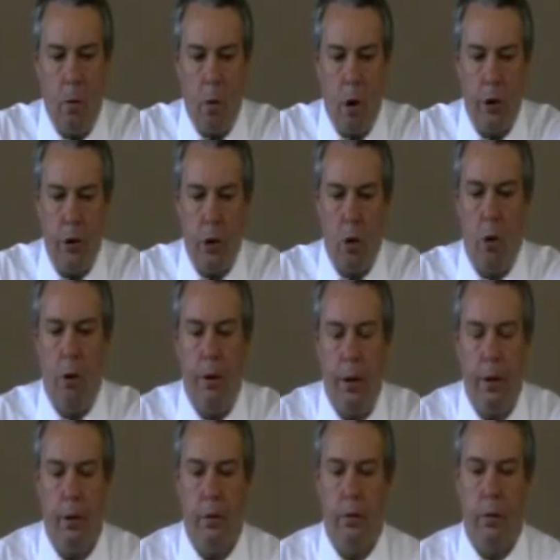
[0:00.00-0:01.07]
what's going
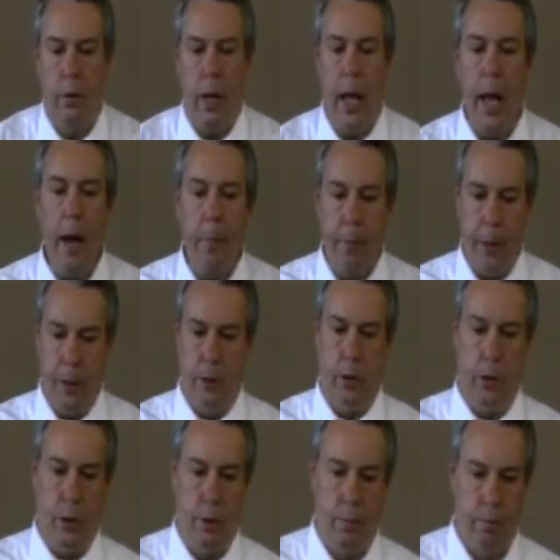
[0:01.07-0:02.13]
to help
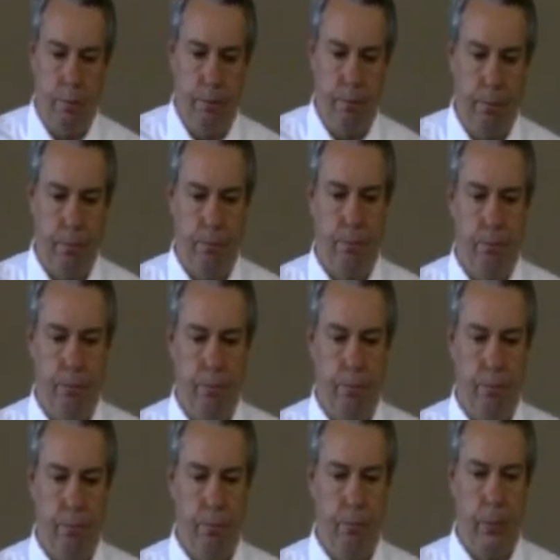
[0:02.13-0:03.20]
us
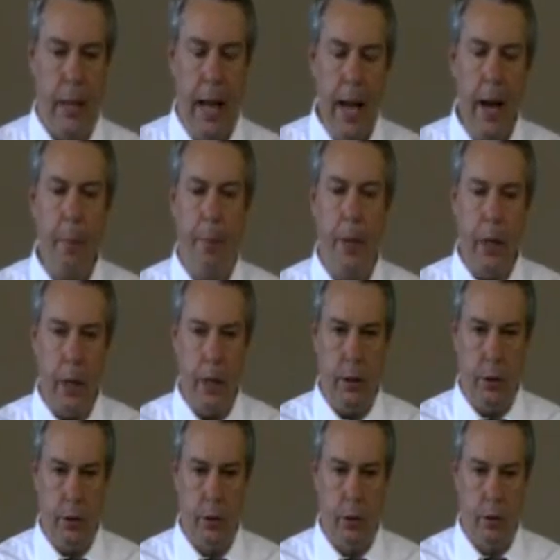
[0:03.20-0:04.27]
help
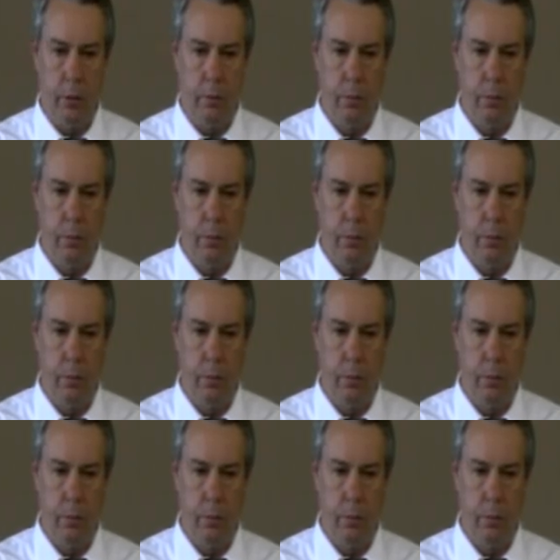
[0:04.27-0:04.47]
us